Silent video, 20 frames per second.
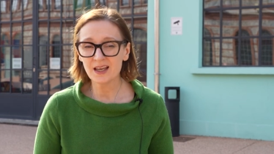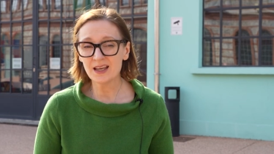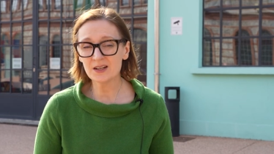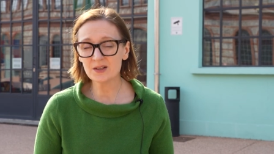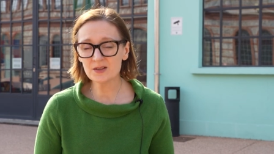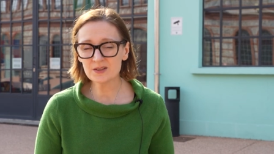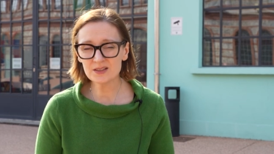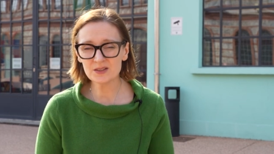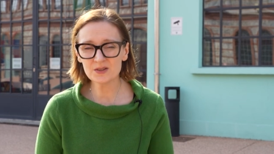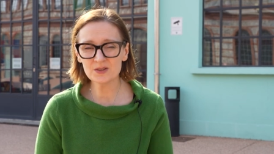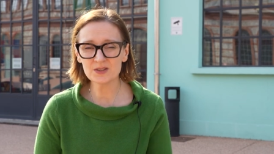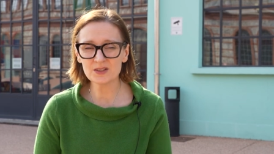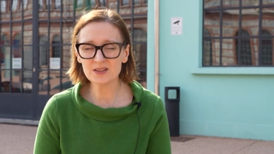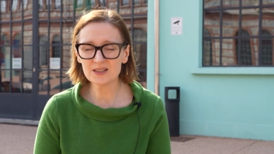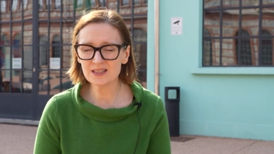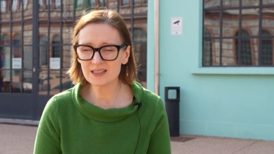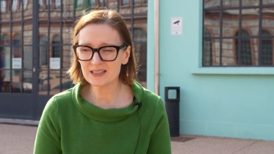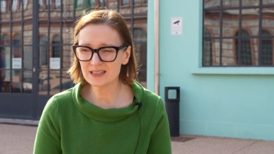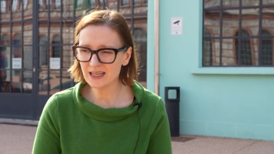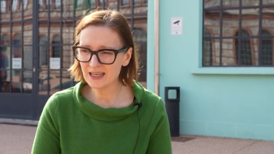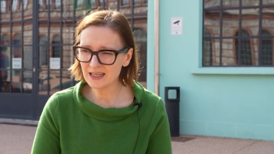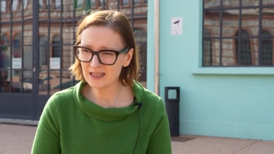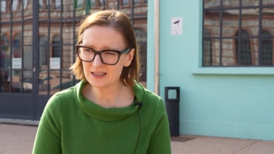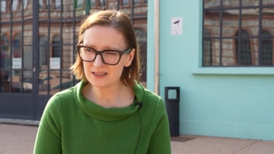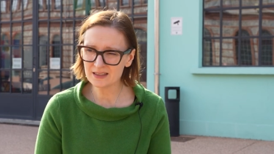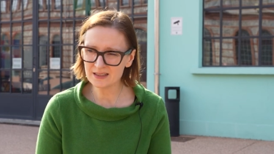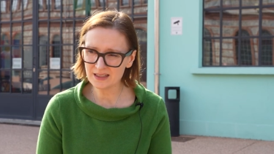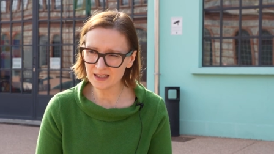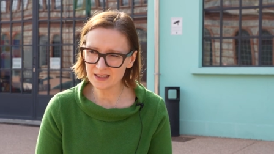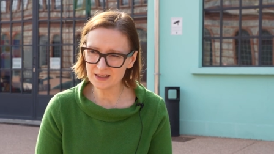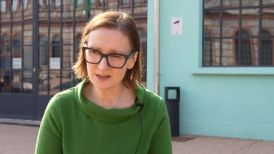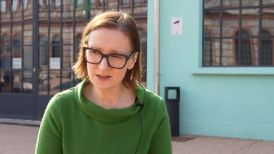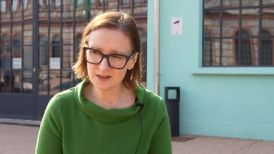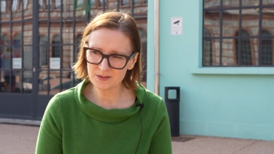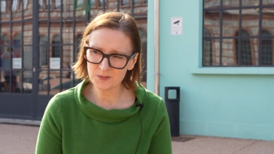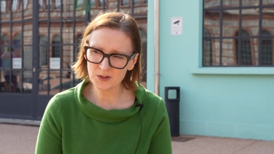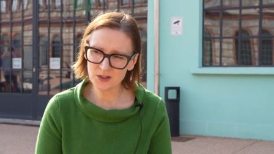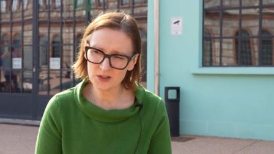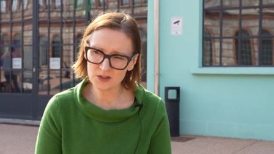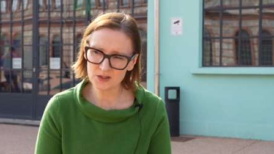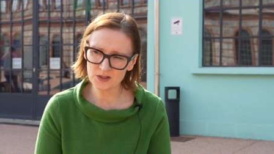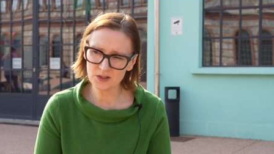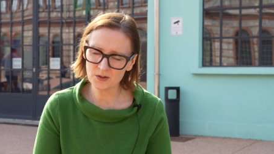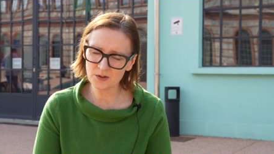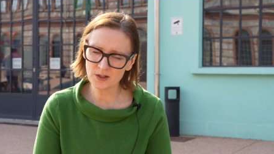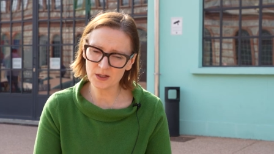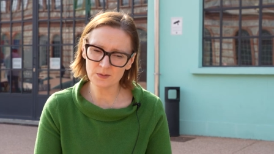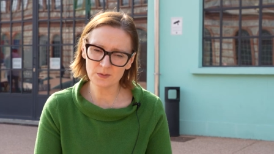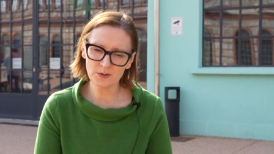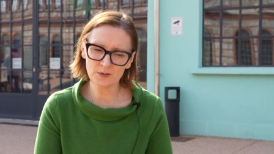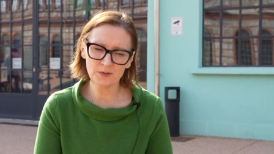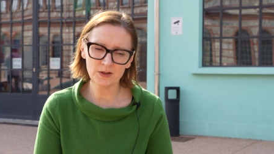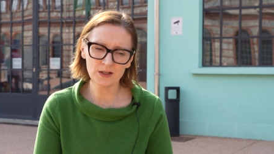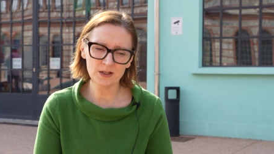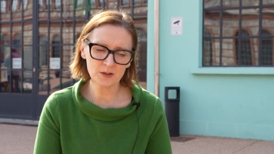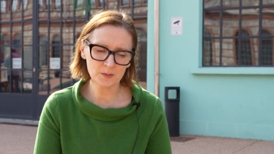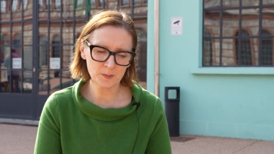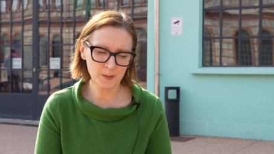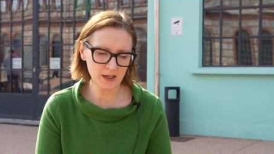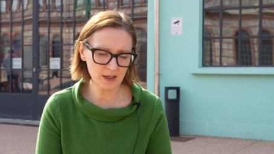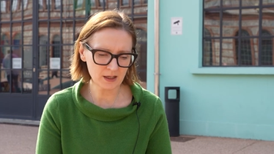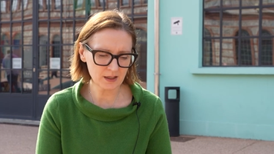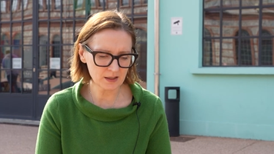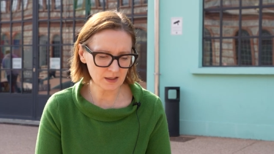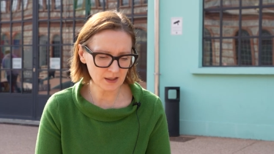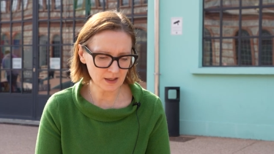It also doesn't date that much, you know. If I look back